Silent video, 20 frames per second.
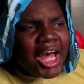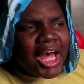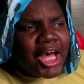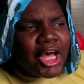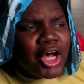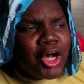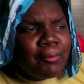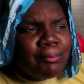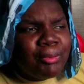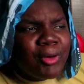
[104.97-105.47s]

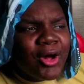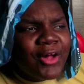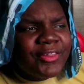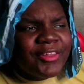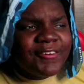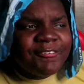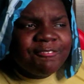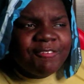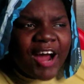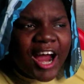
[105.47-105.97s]
Who pulled
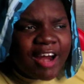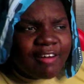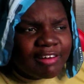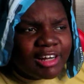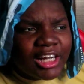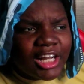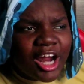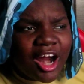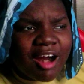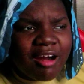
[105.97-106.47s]
the fire
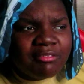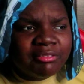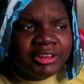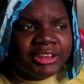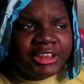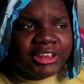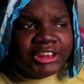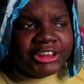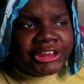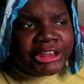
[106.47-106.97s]
alarm,
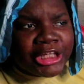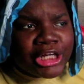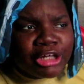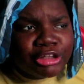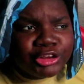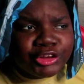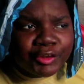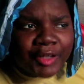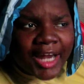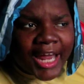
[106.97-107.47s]

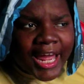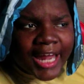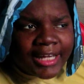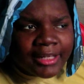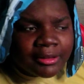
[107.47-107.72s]
children?